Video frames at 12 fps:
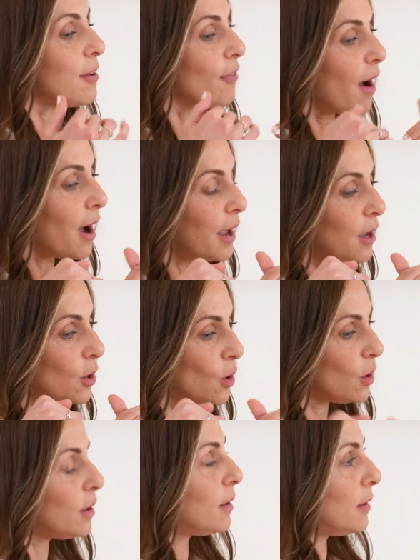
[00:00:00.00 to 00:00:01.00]
If I
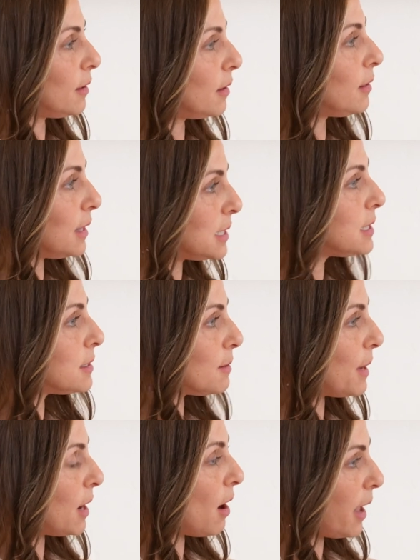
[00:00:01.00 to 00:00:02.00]
listen to
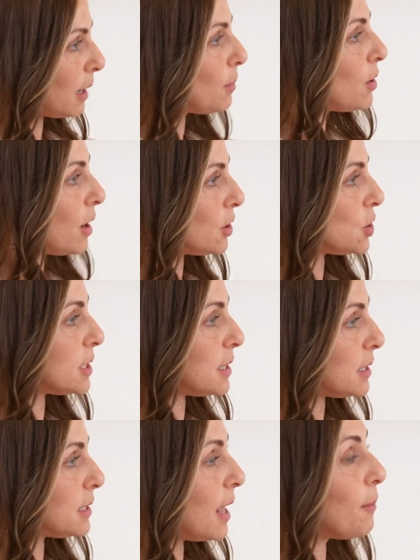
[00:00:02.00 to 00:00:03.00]
my animal
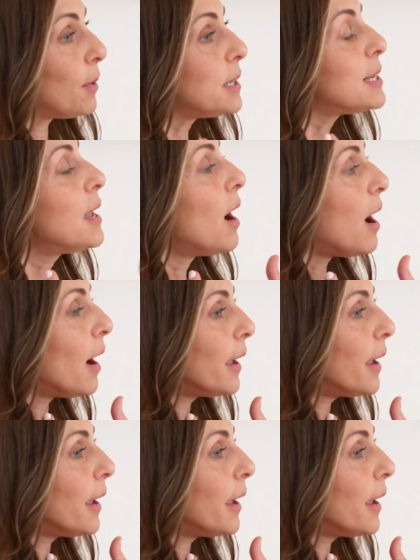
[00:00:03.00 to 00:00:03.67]
consciousness, and when I say